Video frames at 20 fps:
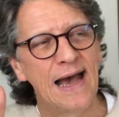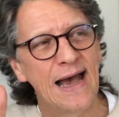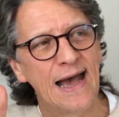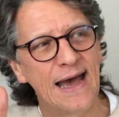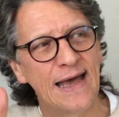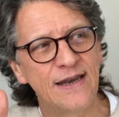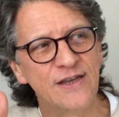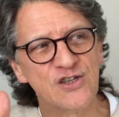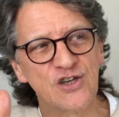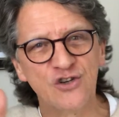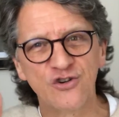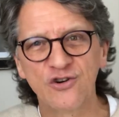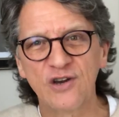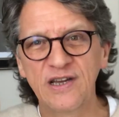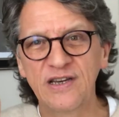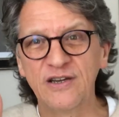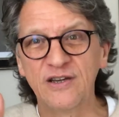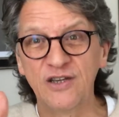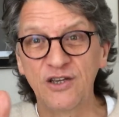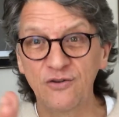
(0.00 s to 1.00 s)
And as a
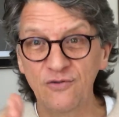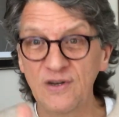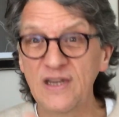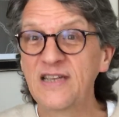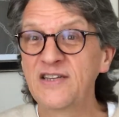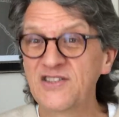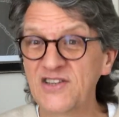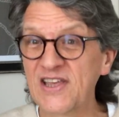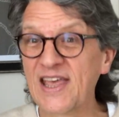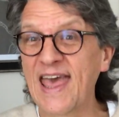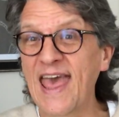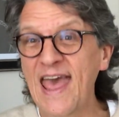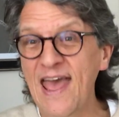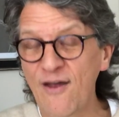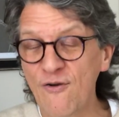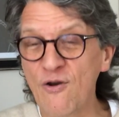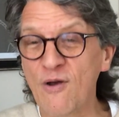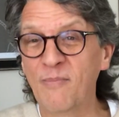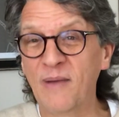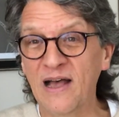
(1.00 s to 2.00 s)
trainer, you need to
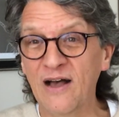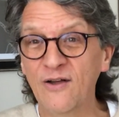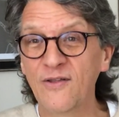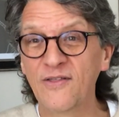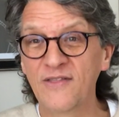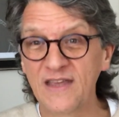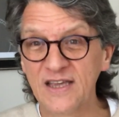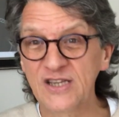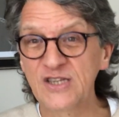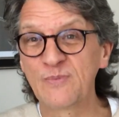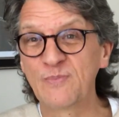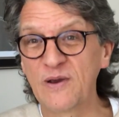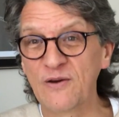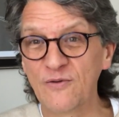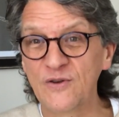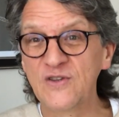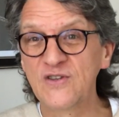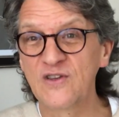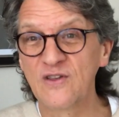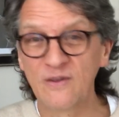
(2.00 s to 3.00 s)
care about the
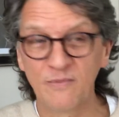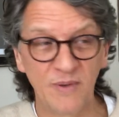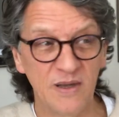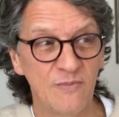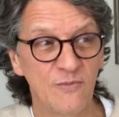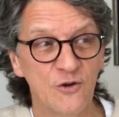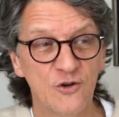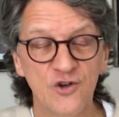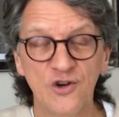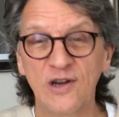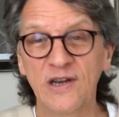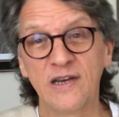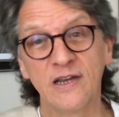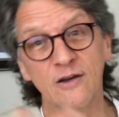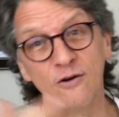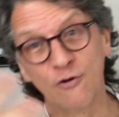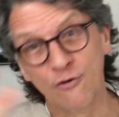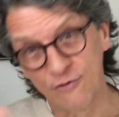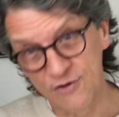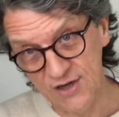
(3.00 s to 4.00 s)
experience of the people you're
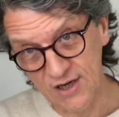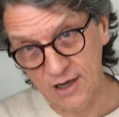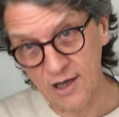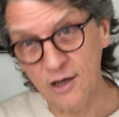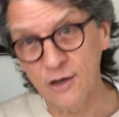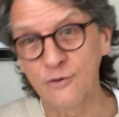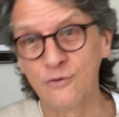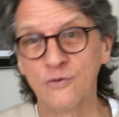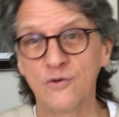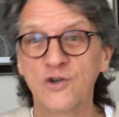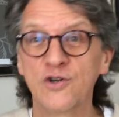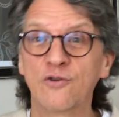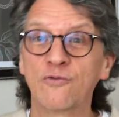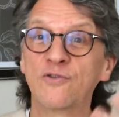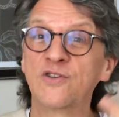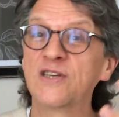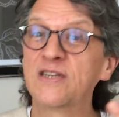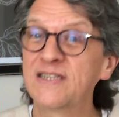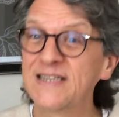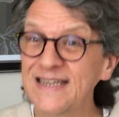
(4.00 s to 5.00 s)
training, or as a coach or
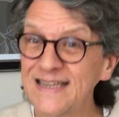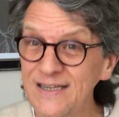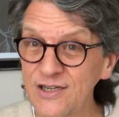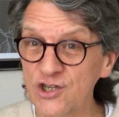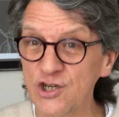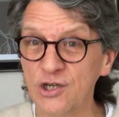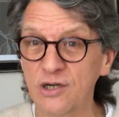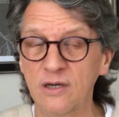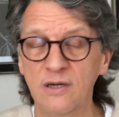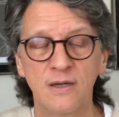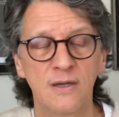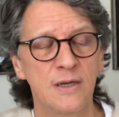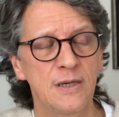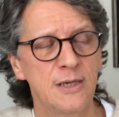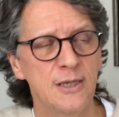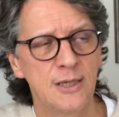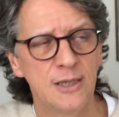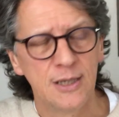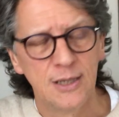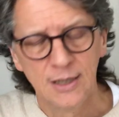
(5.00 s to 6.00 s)
as a teacher.
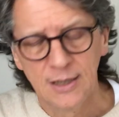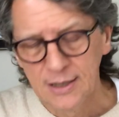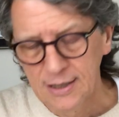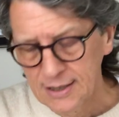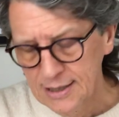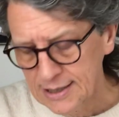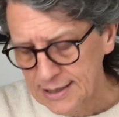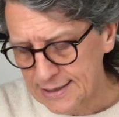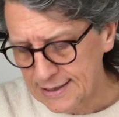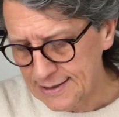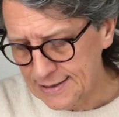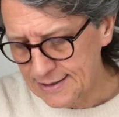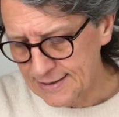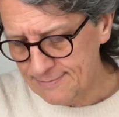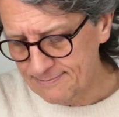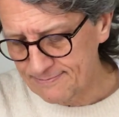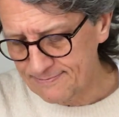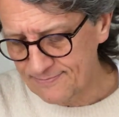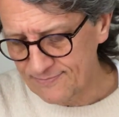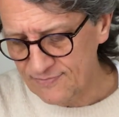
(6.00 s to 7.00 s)

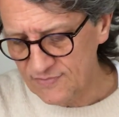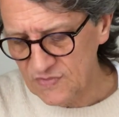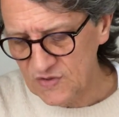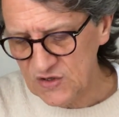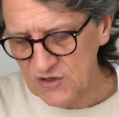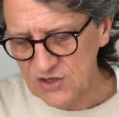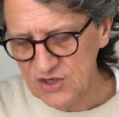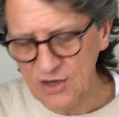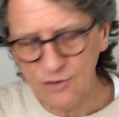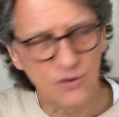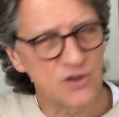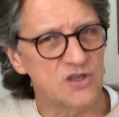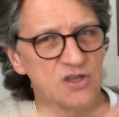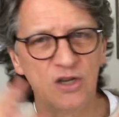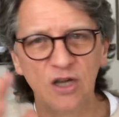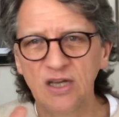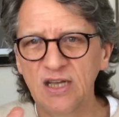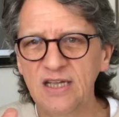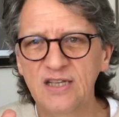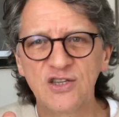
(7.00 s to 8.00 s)
So
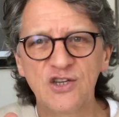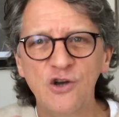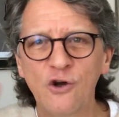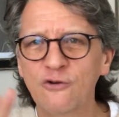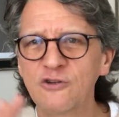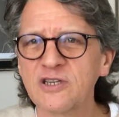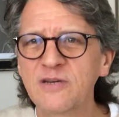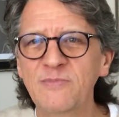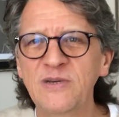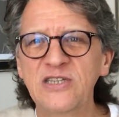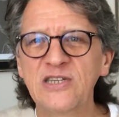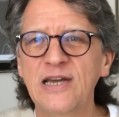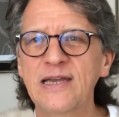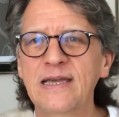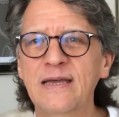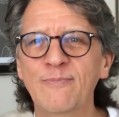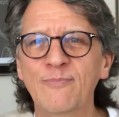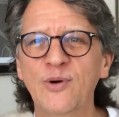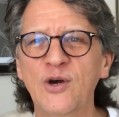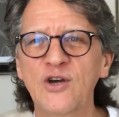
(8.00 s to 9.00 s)
it's not to be
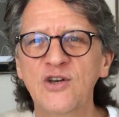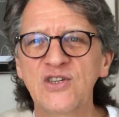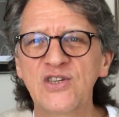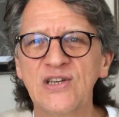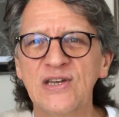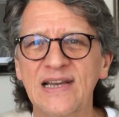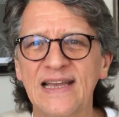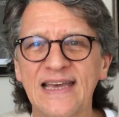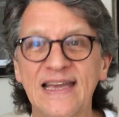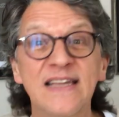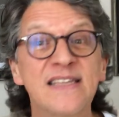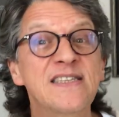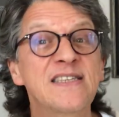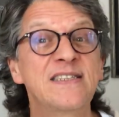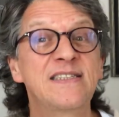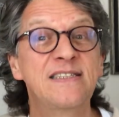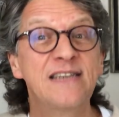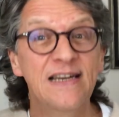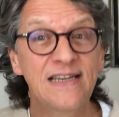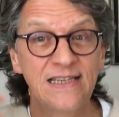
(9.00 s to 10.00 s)
taken personally. It's
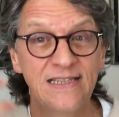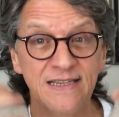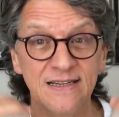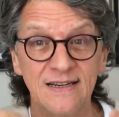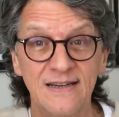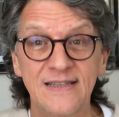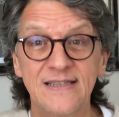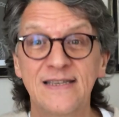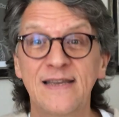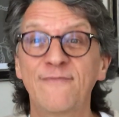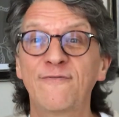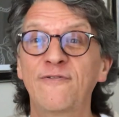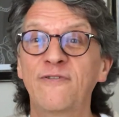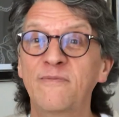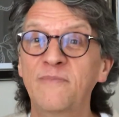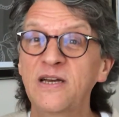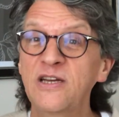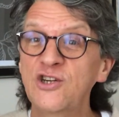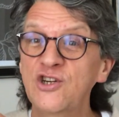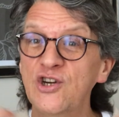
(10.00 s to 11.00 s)
data, it's
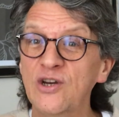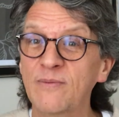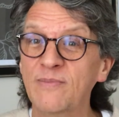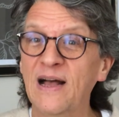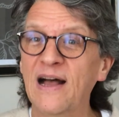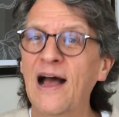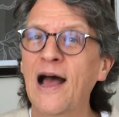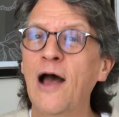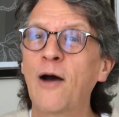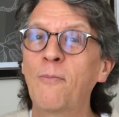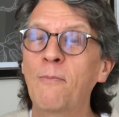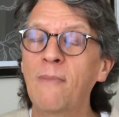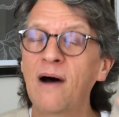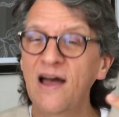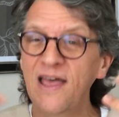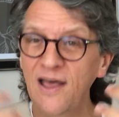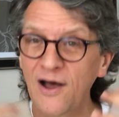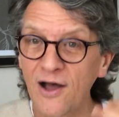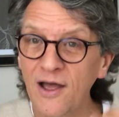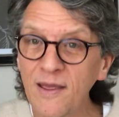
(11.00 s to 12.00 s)
information about how
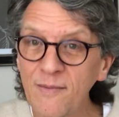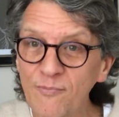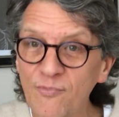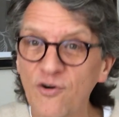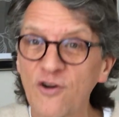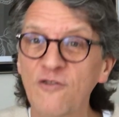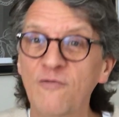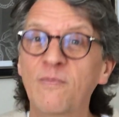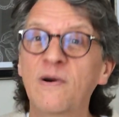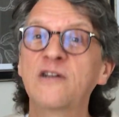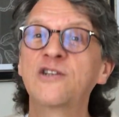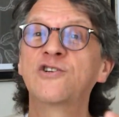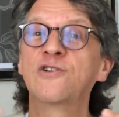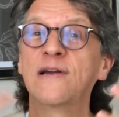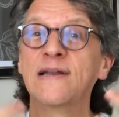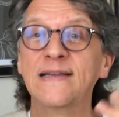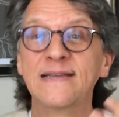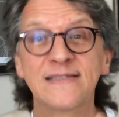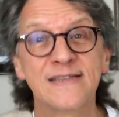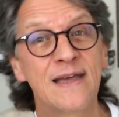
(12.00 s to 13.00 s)
I improve my
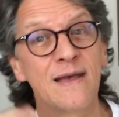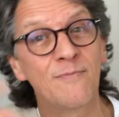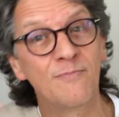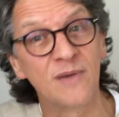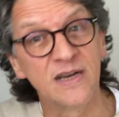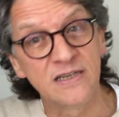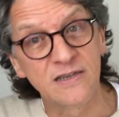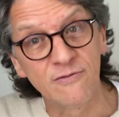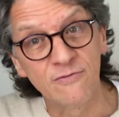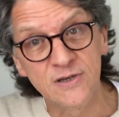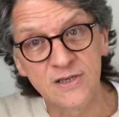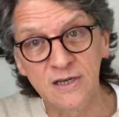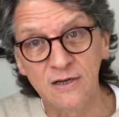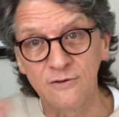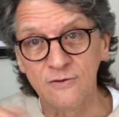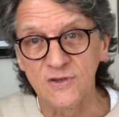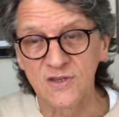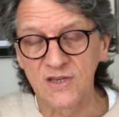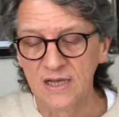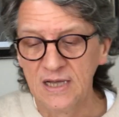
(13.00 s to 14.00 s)
training to get better
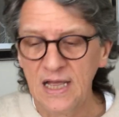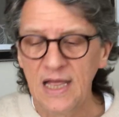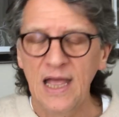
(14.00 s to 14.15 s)
results.